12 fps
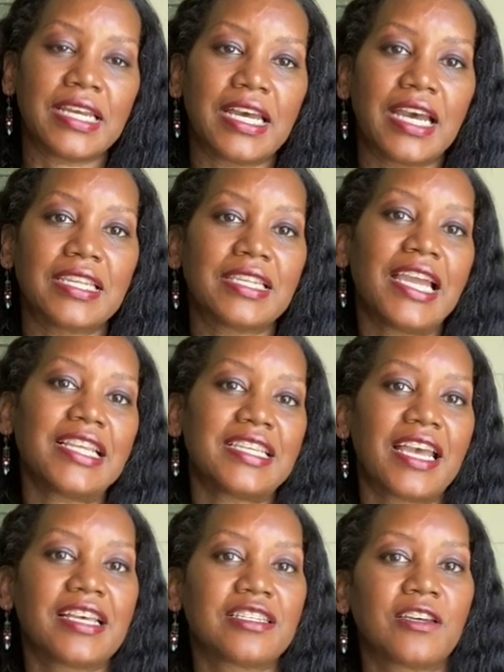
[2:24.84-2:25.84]
I'd like to
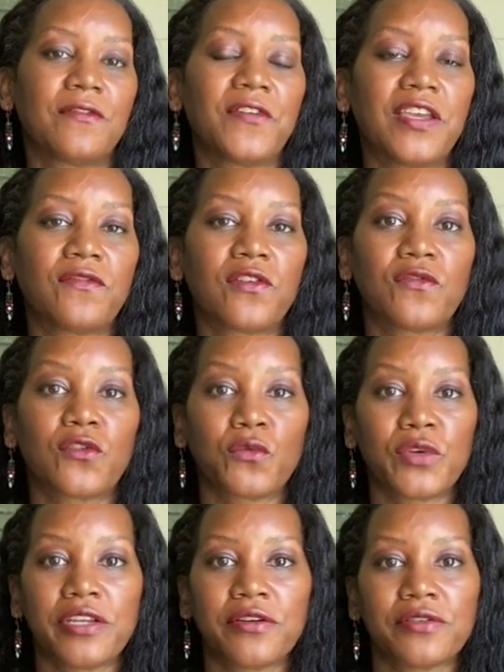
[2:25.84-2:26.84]
ask a favor of the
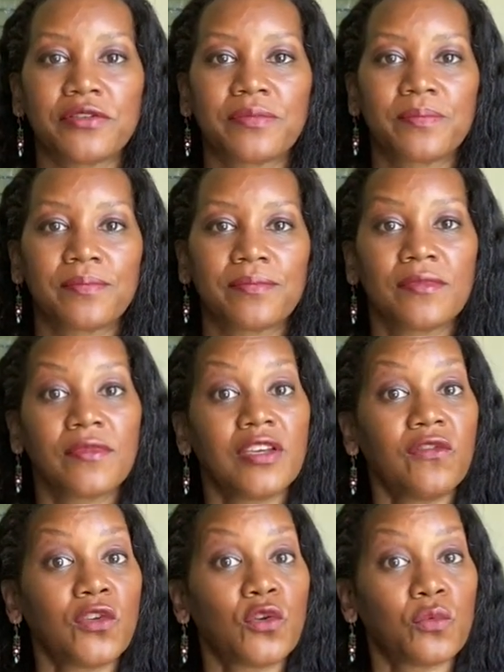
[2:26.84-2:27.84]
readers.
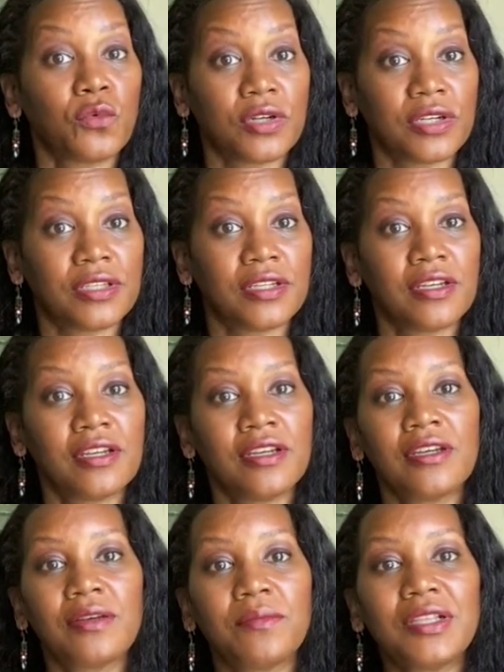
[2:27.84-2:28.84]
If you would,
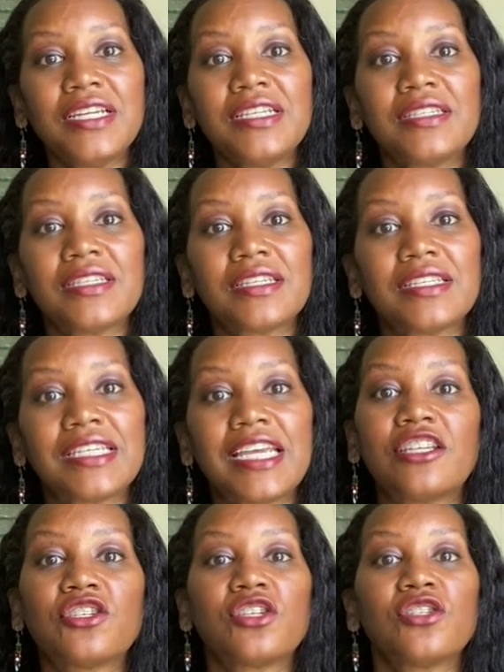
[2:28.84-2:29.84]
please take
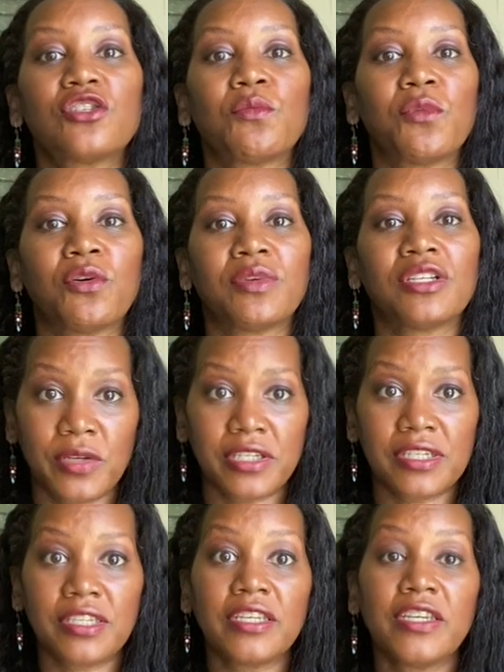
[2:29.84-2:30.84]
just a moment
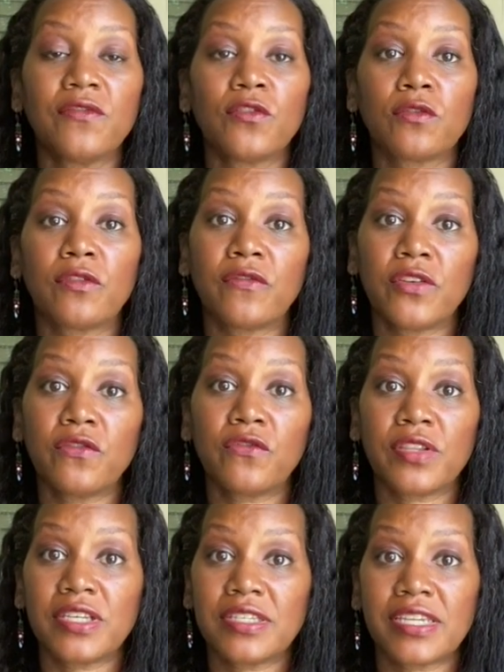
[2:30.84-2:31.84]
to leave your review for
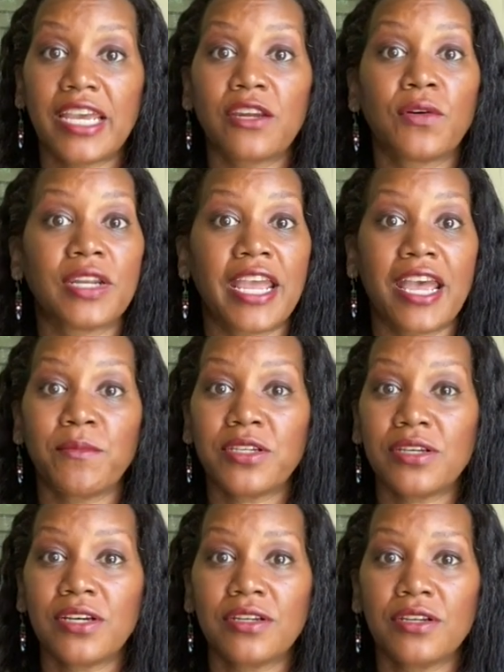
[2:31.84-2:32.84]
this title on
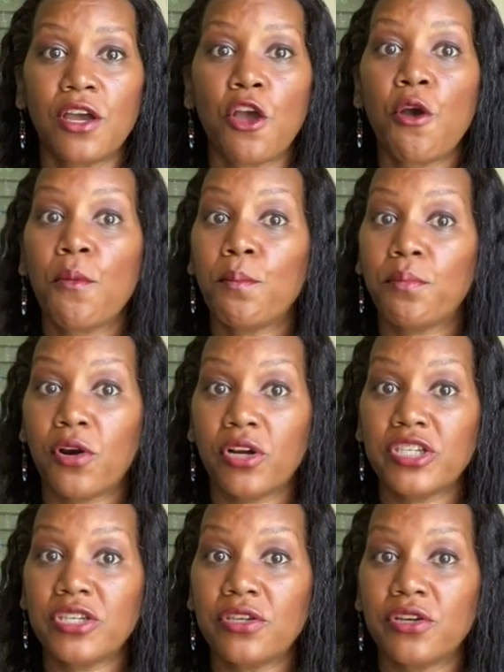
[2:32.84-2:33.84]
Amazon,
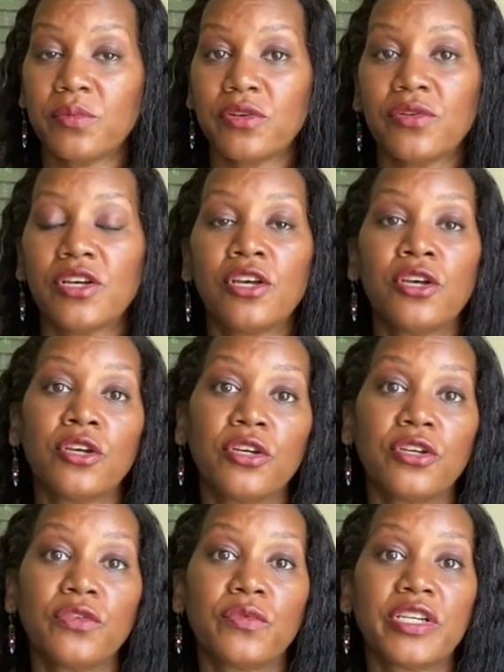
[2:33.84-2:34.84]
Barnes & Noble,
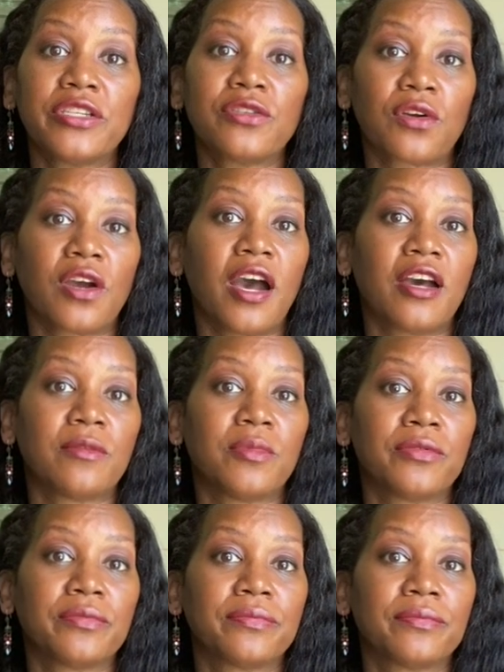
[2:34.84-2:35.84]
Goodreads, or
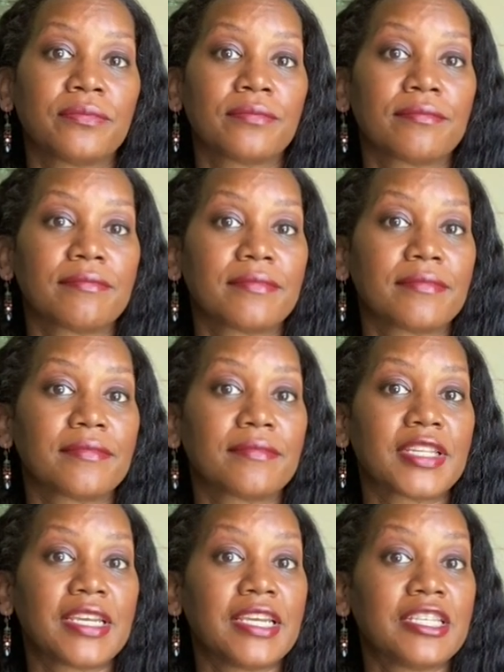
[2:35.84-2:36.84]
Audible.
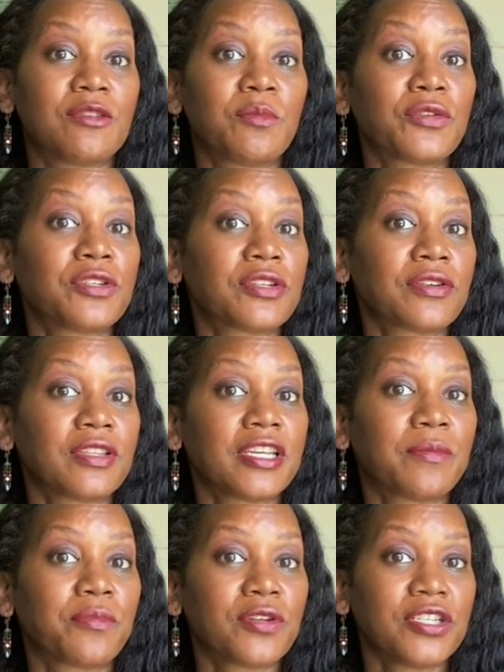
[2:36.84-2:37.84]
It's most certainly
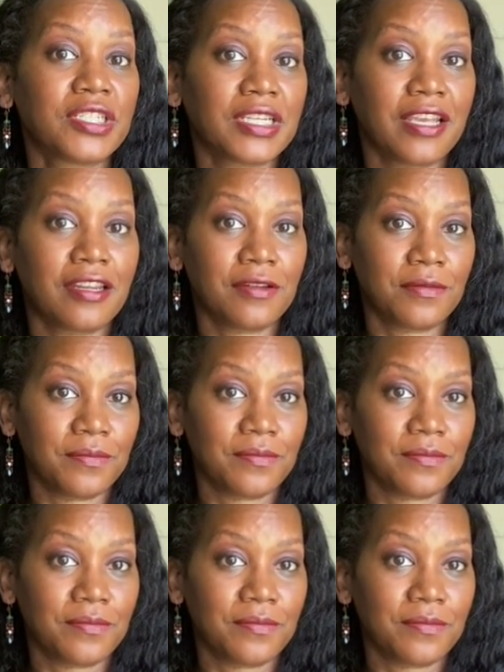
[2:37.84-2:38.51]
appreciated.